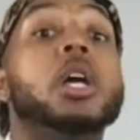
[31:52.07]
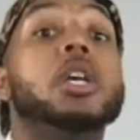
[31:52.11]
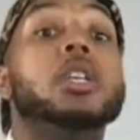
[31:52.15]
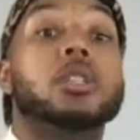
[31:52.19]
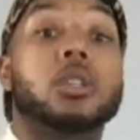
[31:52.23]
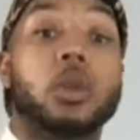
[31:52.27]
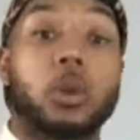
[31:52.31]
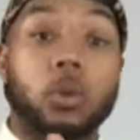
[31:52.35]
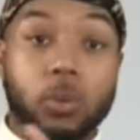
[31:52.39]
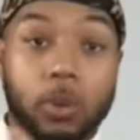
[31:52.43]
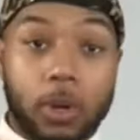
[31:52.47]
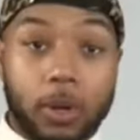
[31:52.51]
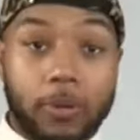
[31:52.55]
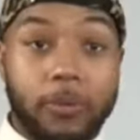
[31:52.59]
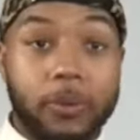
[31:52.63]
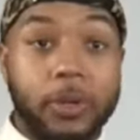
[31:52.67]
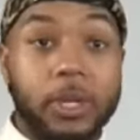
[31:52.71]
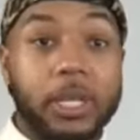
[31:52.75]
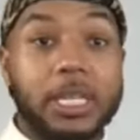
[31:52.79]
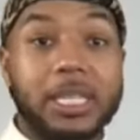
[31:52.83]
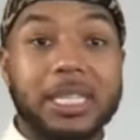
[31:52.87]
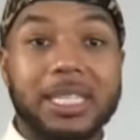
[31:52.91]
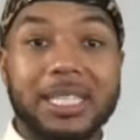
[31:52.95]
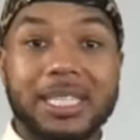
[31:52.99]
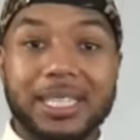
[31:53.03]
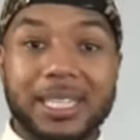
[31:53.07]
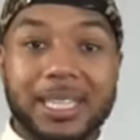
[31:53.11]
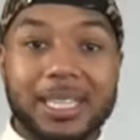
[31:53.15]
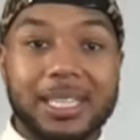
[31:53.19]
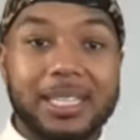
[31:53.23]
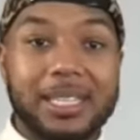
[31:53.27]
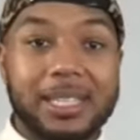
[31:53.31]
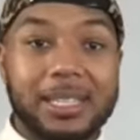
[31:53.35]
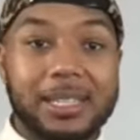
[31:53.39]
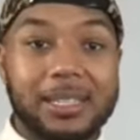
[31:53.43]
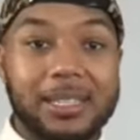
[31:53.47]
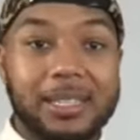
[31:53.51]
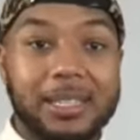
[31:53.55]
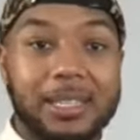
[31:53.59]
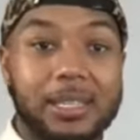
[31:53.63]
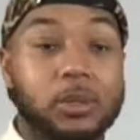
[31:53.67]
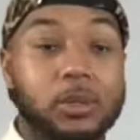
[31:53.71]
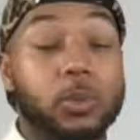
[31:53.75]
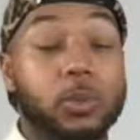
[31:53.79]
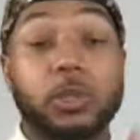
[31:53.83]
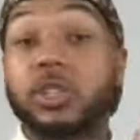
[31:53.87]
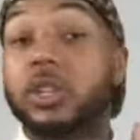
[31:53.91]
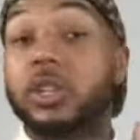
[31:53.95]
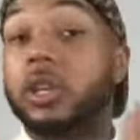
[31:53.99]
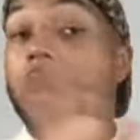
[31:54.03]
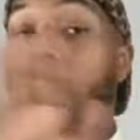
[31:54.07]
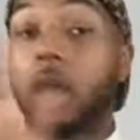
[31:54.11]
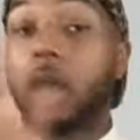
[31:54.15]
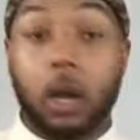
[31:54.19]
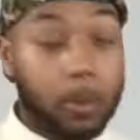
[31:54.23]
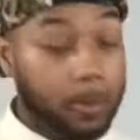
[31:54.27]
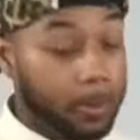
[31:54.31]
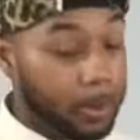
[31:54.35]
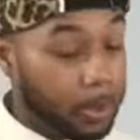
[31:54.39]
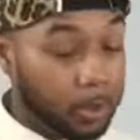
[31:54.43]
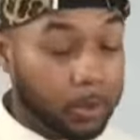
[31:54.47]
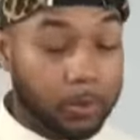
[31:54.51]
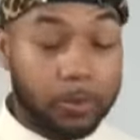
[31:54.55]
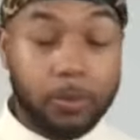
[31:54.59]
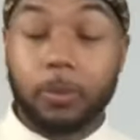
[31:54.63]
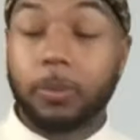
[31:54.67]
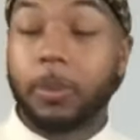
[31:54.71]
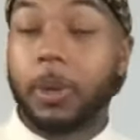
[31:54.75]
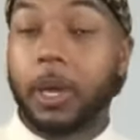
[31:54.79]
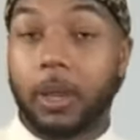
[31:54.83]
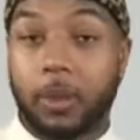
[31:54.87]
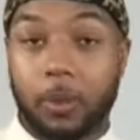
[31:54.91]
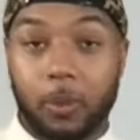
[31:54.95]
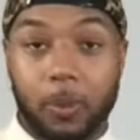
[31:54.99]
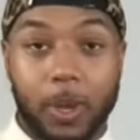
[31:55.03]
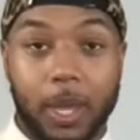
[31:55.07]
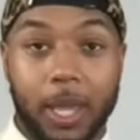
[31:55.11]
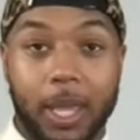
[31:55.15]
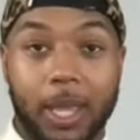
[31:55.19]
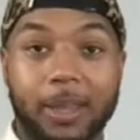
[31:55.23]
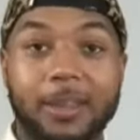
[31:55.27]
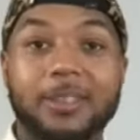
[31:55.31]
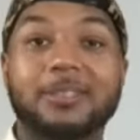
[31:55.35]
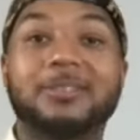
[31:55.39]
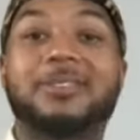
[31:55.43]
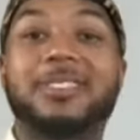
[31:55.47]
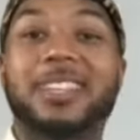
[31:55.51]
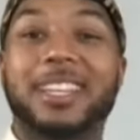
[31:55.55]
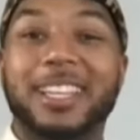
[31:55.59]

So, rougher consistencies, which they're all beautiful, by the way